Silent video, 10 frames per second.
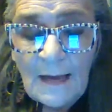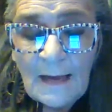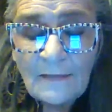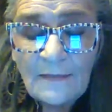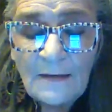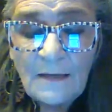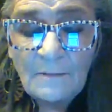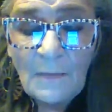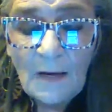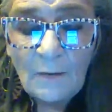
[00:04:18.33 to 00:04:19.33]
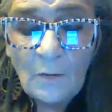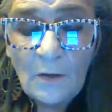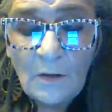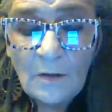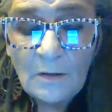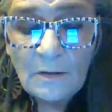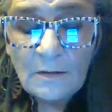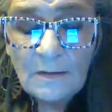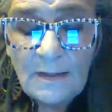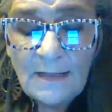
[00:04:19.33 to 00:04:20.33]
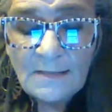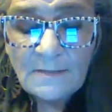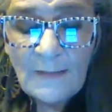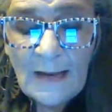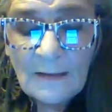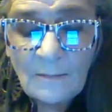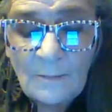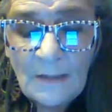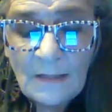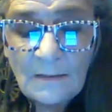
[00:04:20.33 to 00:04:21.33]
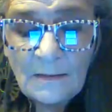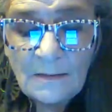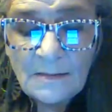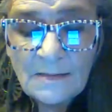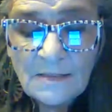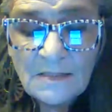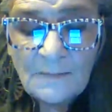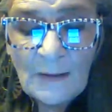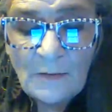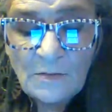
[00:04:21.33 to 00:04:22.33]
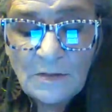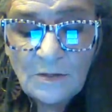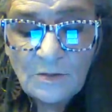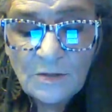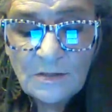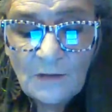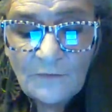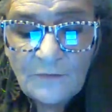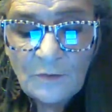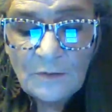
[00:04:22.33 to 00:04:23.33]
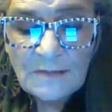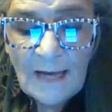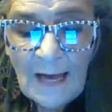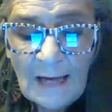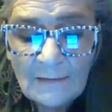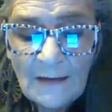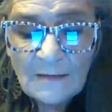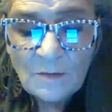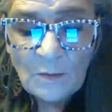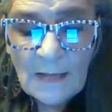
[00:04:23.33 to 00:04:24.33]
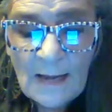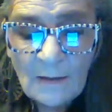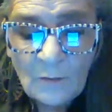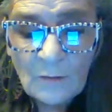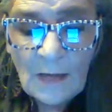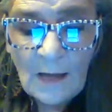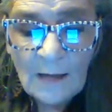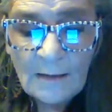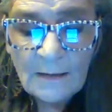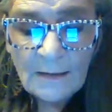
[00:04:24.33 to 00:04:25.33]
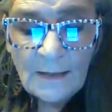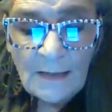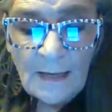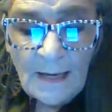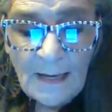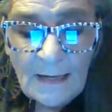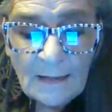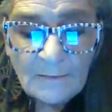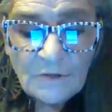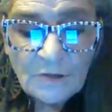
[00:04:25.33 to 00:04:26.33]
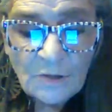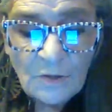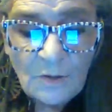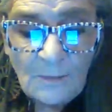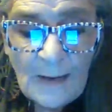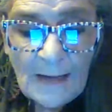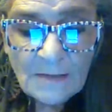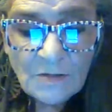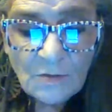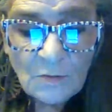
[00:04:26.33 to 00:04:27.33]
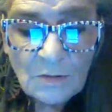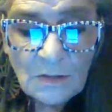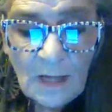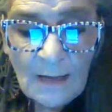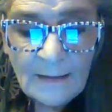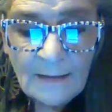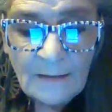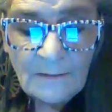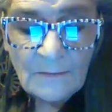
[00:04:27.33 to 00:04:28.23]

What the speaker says: I think it might work. Yes, madam, but it's exposing yourself to attack. That's what I don't like, and I'm sure the master wouldn't like it.